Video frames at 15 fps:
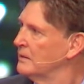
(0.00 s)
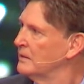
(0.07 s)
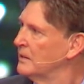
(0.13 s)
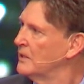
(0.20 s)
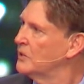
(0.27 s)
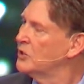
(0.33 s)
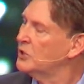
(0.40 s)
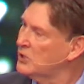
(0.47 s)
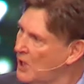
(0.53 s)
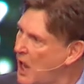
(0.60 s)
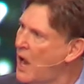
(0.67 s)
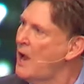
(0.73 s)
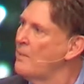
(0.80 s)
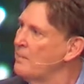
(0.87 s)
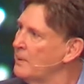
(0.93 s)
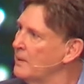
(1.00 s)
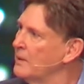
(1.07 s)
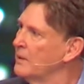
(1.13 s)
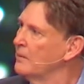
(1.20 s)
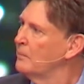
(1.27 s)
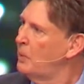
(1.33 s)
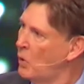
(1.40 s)
And stop
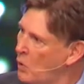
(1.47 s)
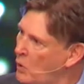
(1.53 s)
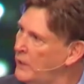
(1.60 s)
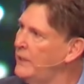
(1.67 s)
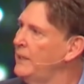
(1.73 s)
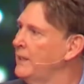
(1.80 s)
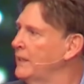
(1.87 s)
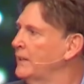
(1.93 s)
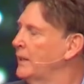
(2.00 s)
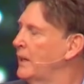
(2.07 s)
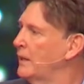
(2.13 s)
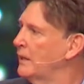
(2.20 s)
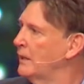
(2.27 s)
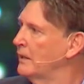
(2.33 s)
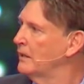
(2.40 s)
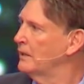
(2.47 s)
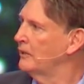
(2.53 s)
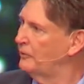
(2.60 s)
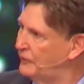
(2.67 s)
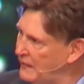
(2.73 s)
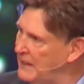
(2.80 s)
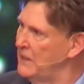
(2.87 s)
pointing the
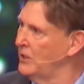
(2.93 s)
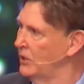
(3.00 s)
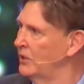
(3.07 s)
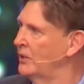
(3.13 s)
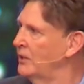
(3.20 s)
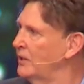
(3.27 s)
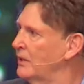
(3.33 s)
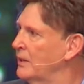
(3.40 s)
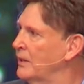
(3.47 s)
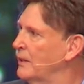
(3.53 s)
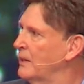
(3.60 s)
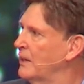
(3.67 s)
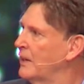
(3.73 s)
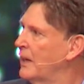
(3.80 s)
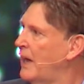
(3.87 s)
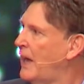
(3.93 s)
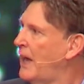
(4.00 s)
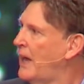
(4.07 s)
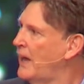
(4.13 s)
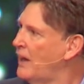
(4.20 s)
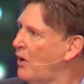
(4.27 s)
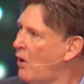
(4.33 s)
finger
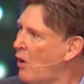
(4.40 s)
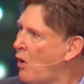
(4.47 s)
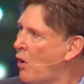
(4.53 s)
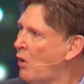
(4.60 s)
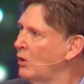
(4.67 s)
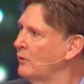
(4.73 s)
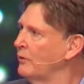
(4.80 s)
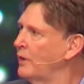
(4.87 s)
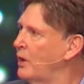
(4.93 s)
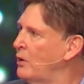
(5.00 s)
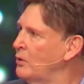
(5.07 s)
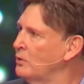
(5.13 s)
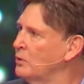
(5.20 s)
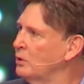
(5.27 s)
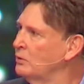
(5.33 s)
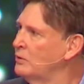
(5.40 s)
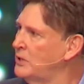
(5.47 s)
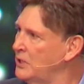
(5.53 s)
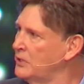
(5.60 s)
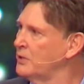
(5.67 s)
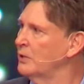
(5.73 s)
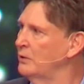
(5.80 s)
at all of those who
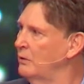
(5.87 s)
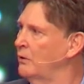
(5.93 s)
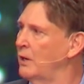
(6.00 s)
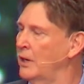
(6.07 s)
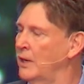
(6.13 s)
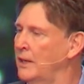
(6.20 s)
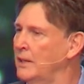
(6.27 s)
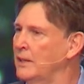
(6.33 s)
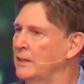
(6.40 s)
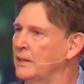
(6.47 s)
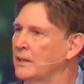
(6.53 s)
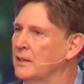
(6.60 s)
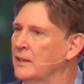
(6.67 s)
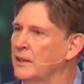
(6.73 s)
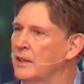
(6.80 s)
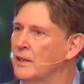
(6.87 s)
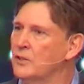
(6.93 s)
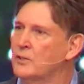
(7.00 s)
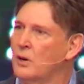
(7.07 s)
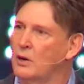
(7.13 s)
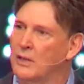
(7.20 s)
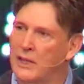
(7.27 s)
disagree and
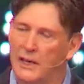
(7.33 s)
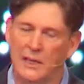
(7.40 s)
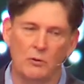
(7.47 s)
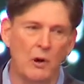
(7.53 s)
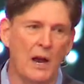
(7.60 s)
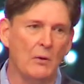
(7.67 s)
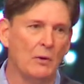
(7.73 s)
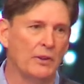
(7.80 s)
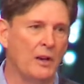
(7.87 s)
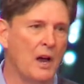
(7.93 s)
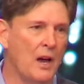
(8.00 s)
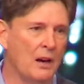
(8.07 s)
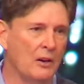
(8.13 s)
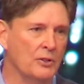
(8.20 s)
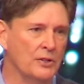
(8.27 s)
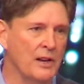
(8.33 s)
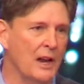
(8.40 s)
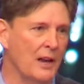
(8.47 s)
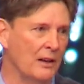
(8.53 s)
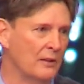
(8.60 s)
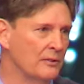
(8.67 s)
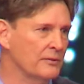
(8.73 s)
start getting right with God
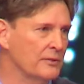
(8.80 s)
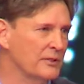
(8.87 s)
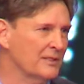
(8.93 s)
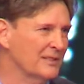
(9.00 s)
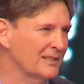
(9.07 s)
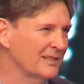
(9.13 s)
ourselves.